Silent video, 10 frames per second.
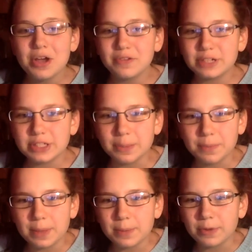for some
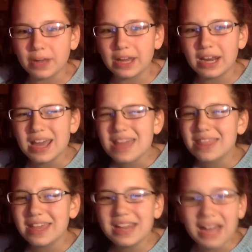people, and
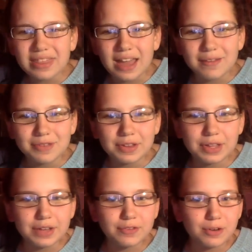they got that
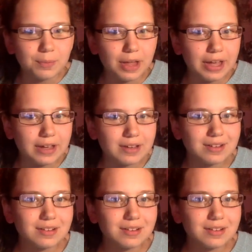feeling from like